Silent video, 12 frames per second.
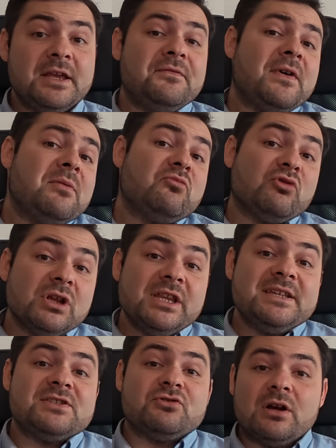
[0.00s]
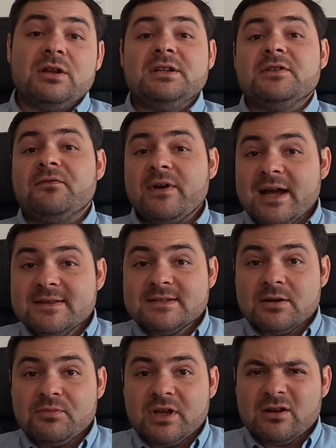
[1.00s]
if I'm really struggling to find
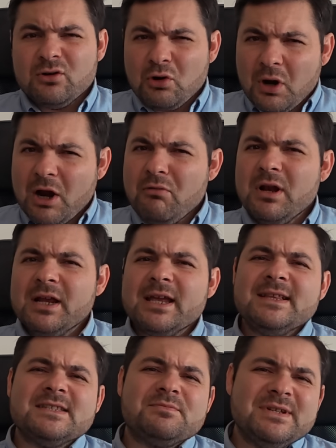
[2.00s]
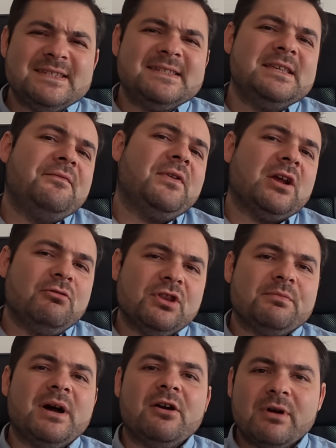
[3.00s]
something, or I want to get specific
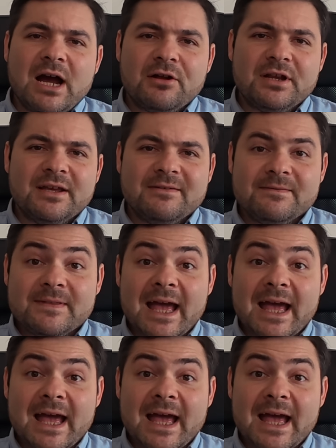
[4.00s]
with my routing,